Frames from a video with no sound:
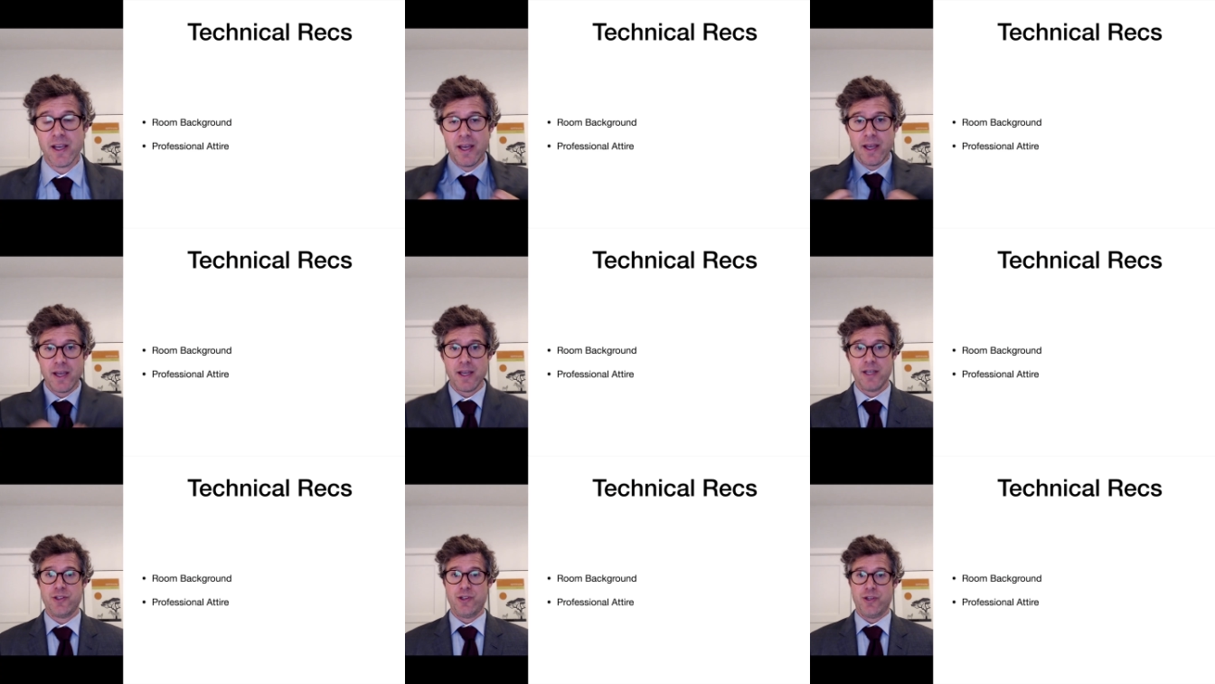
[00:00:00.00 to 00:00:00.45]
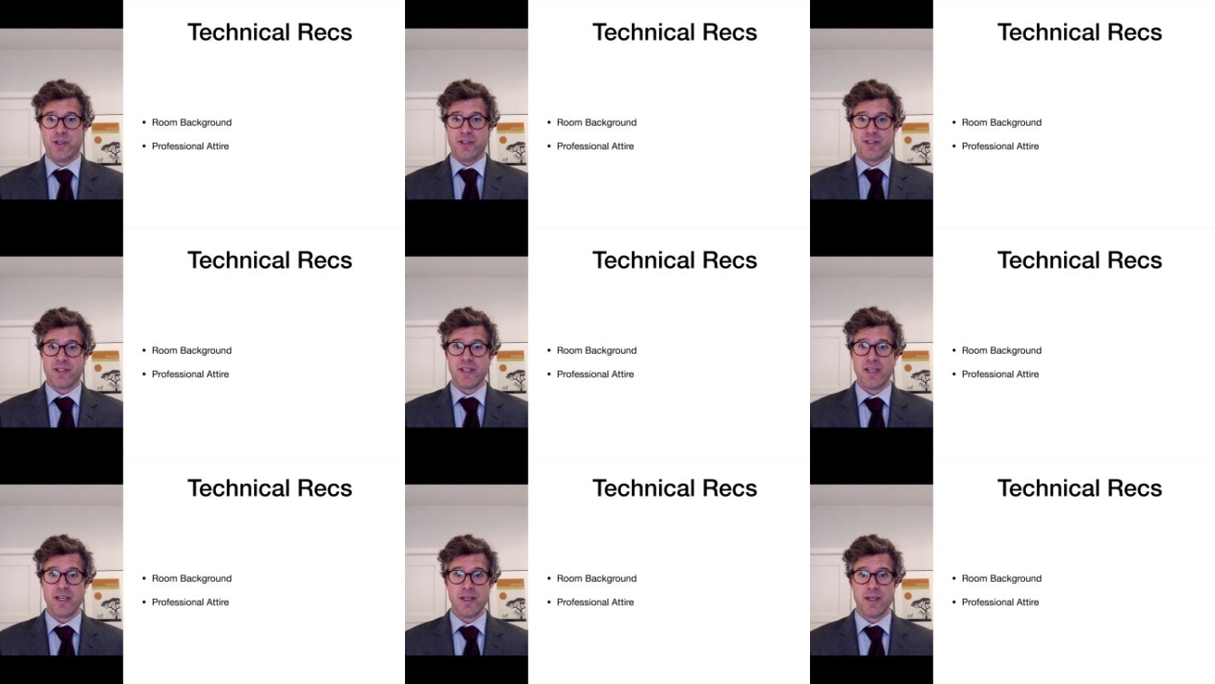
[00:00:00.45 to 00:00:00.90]
as you can
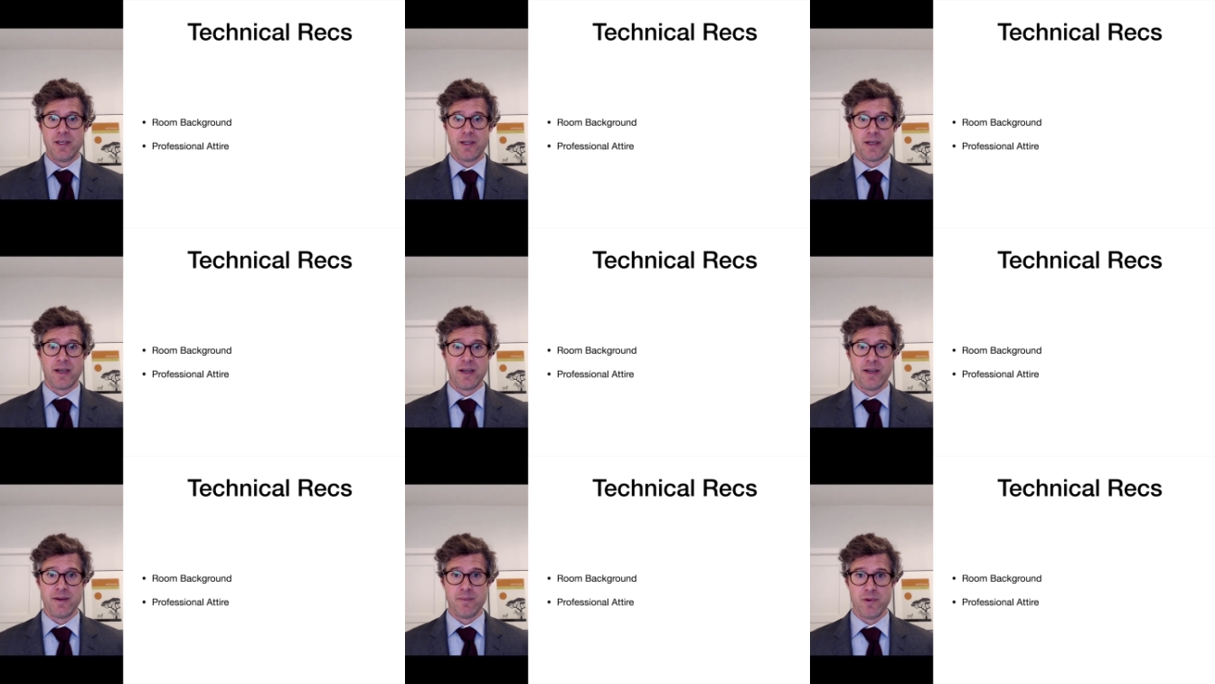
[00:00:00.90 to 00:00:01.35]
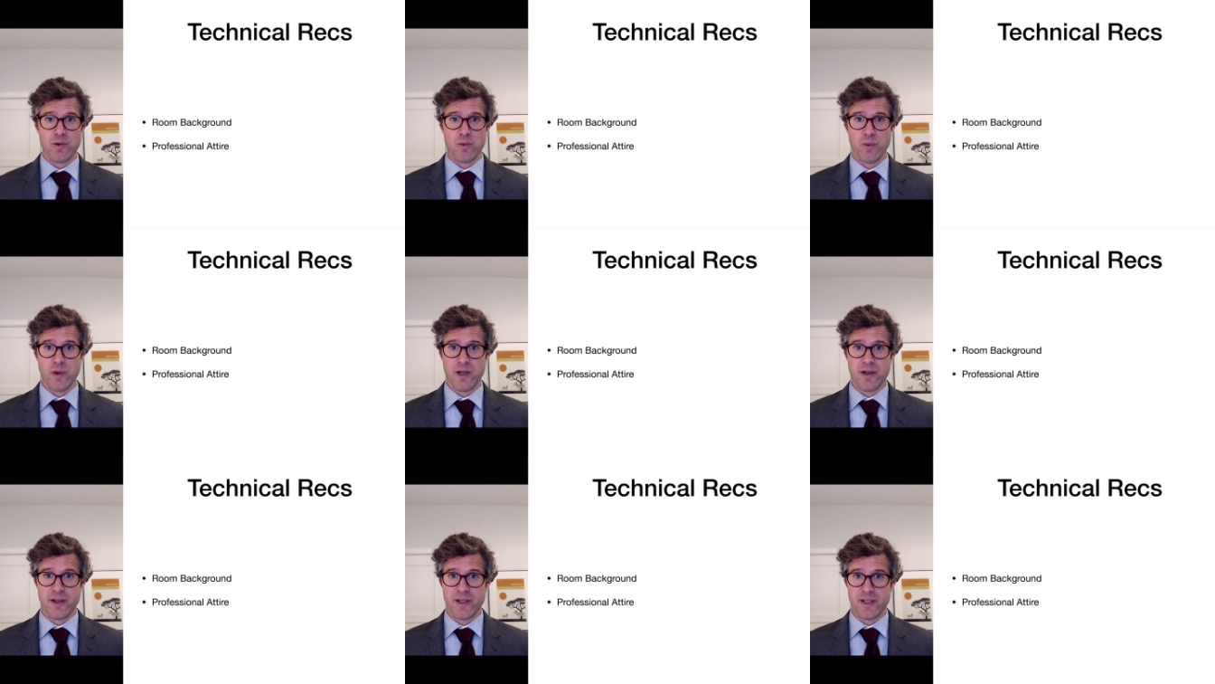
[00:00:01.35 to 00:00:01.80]
see, I'm
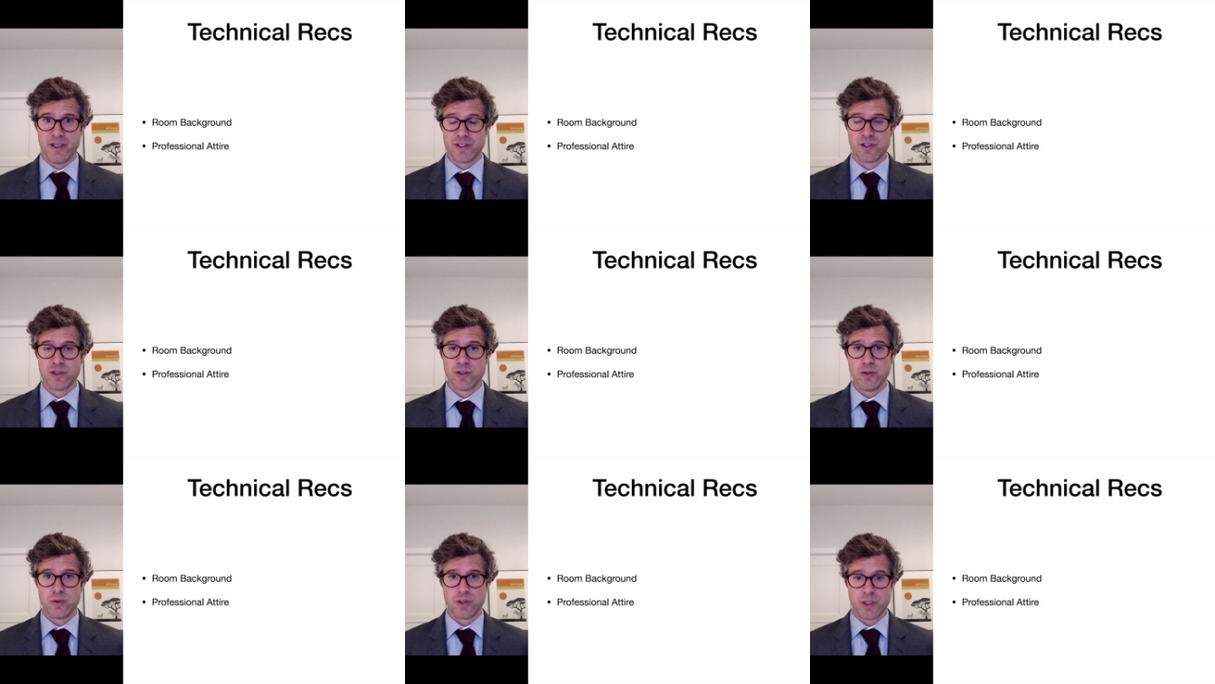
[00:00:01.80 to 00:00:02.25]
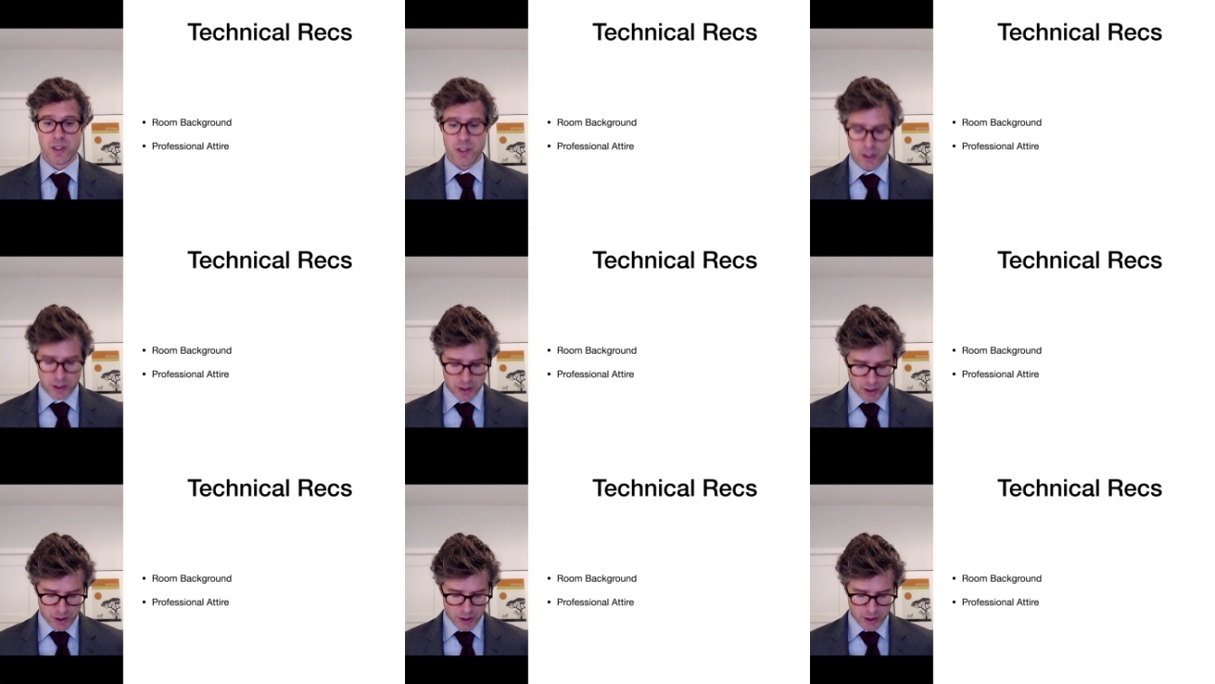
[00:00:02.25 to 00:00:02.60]
wearing a suit.